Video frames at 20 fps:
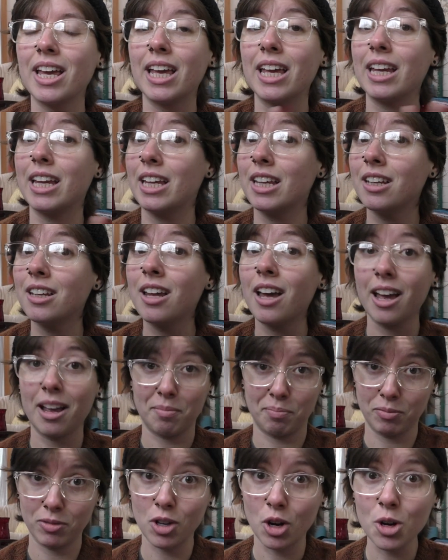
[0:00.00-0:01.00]
In
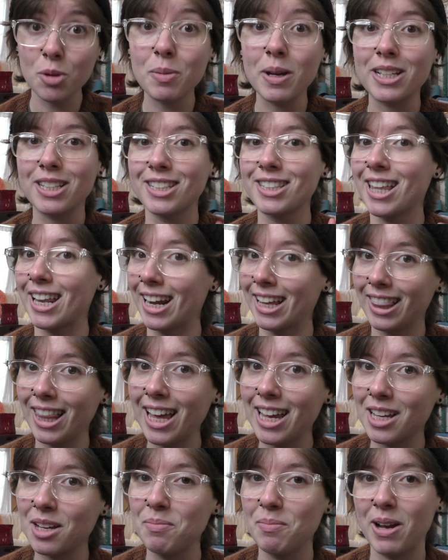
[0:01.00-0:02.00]
yarn bases that I
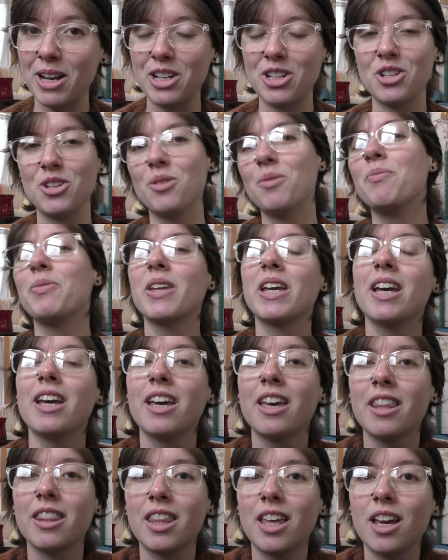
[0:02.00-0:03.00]
like, mind you,
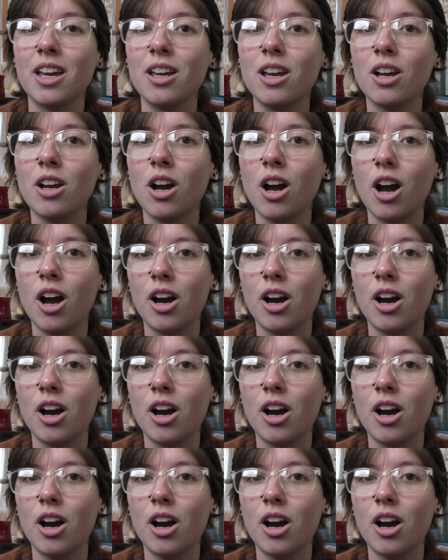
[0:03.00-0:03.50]
the